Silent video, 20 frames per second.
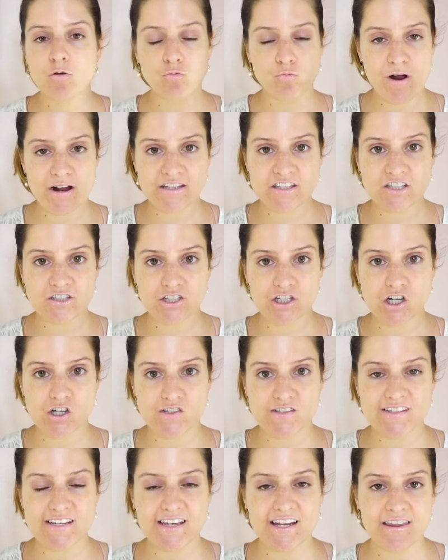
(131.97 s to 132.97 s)

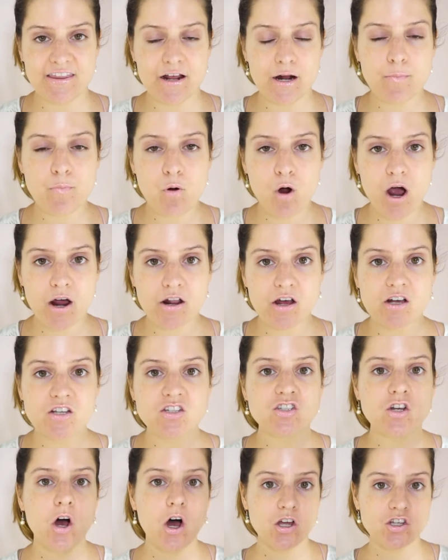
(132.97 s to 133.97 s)
retinols in their
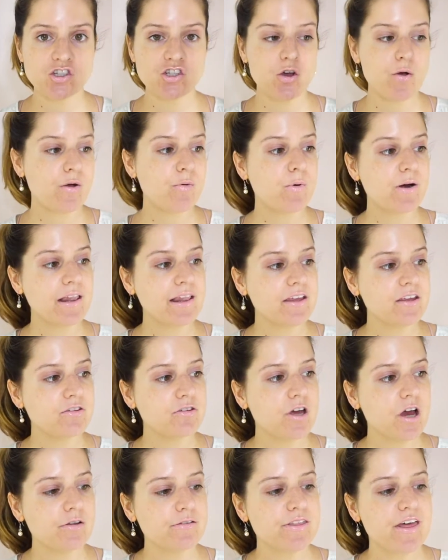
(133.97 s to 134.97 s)
products. Also, I wanna let you
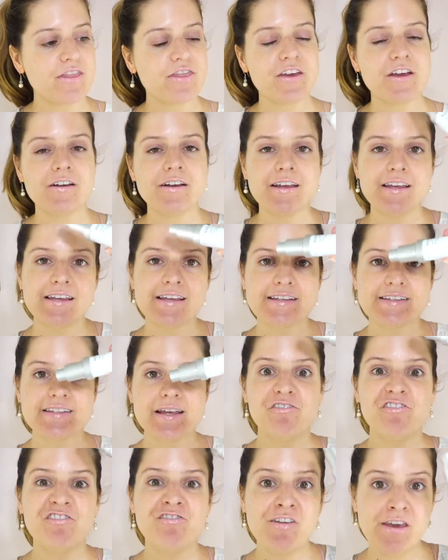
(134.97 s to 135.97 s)
know that there is
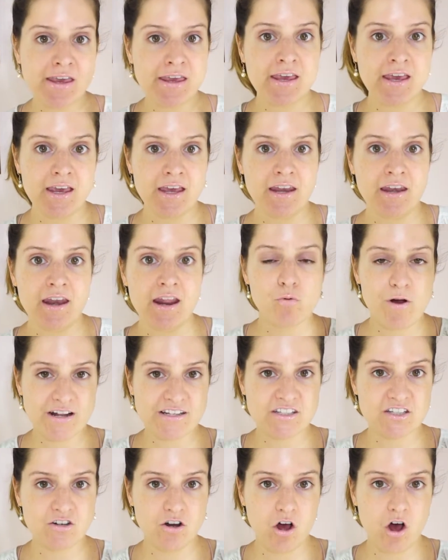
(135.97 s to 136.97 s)
vegan
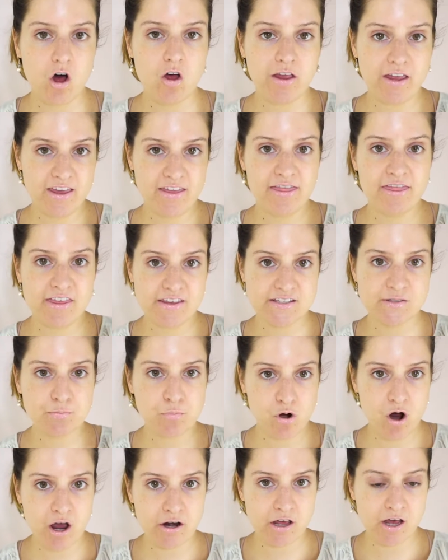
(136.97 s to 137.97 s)
retinol in this
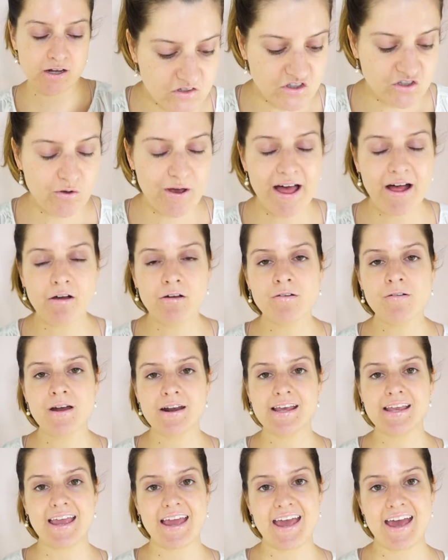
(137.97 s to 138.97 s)
product. So
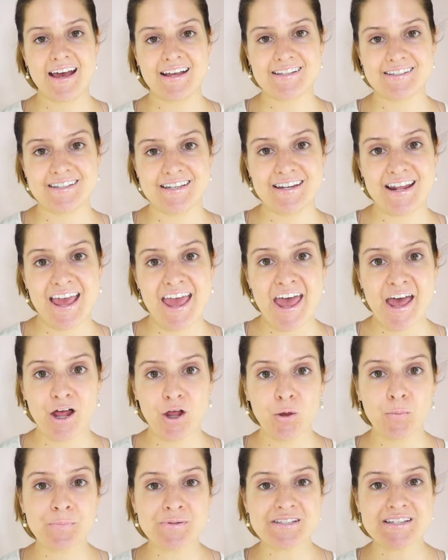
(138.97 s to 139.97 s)
alguronic acid
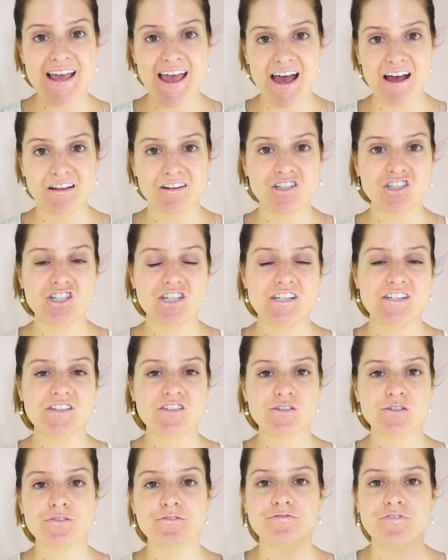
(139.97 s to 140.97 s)
helps algae
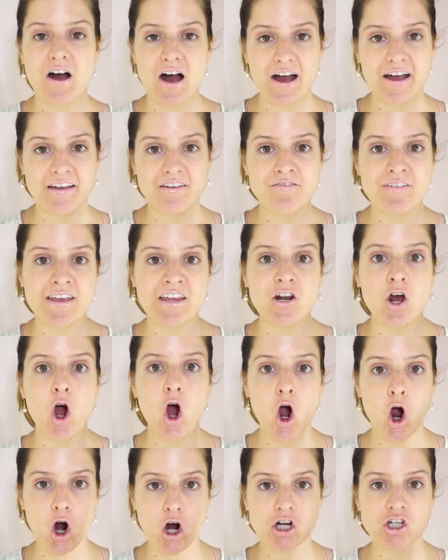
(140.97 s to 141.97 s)
survive in
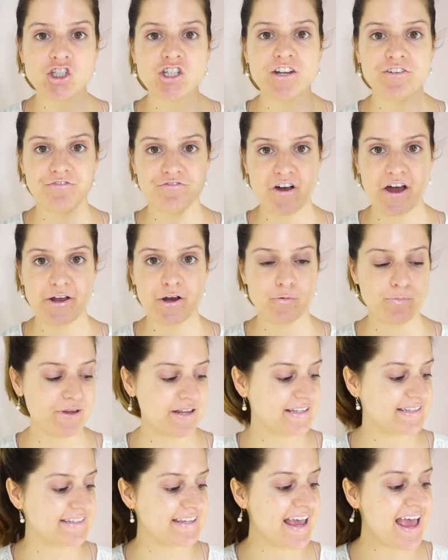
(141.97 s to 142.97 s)
harsh
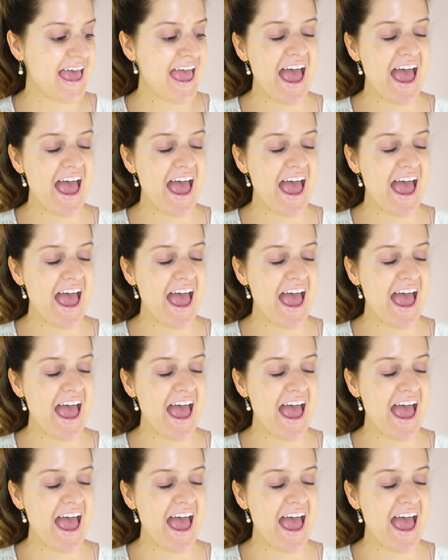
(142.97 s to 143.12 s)
environments